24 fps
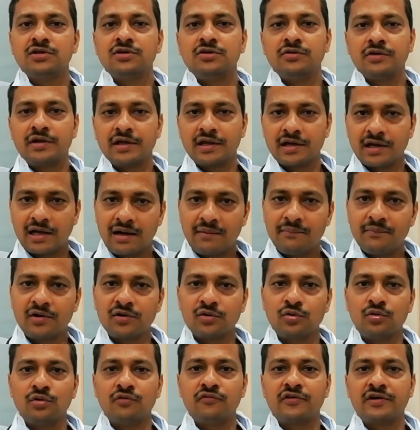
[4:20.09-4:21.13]
You can come
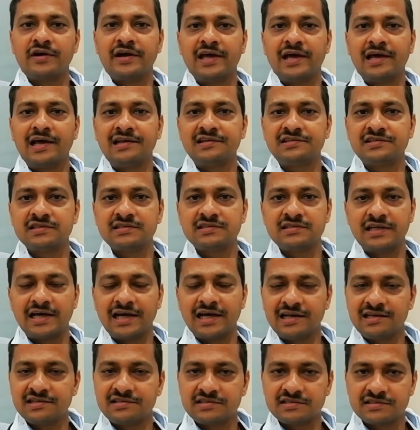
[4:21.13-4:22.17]
and go for dialysis.
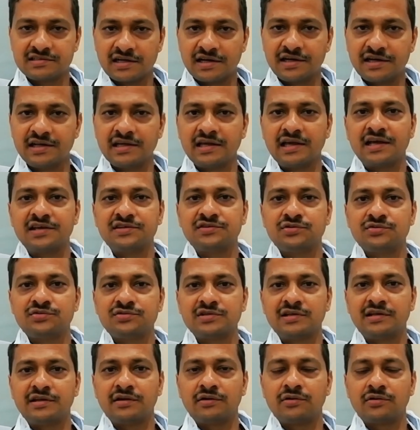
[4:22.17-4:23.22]
Dialysis is running as
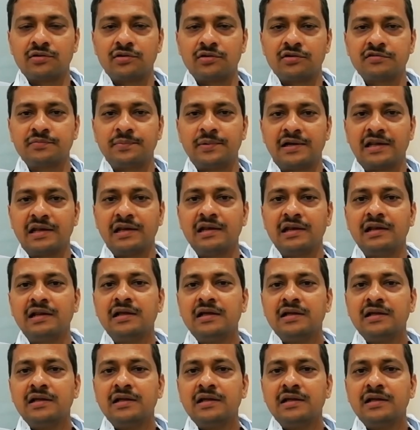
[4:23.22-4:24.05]
usual in our hospital,